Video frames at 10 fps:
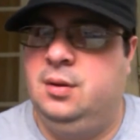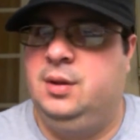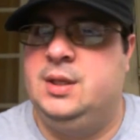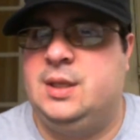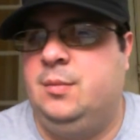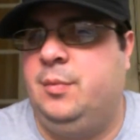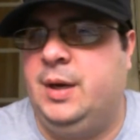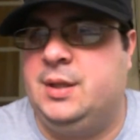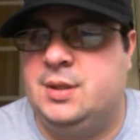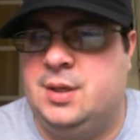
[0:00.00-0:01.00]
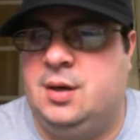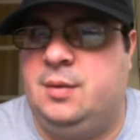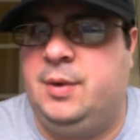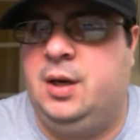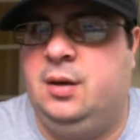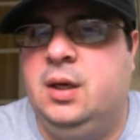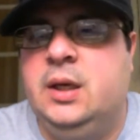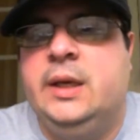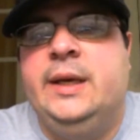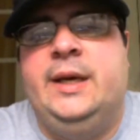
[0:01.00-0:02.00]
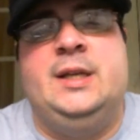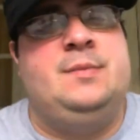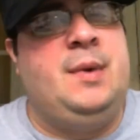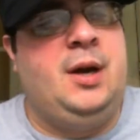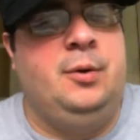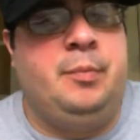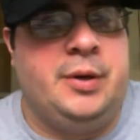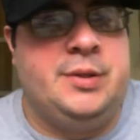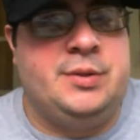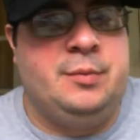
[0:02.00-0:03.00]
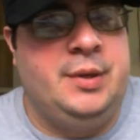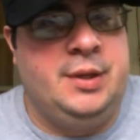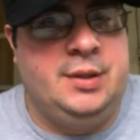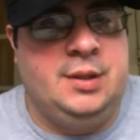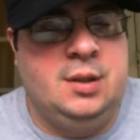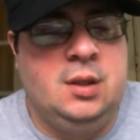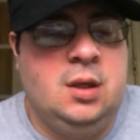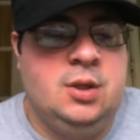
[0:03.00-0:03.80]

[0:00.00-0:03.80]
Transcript: this I'm about to talk about is my own personal opinion.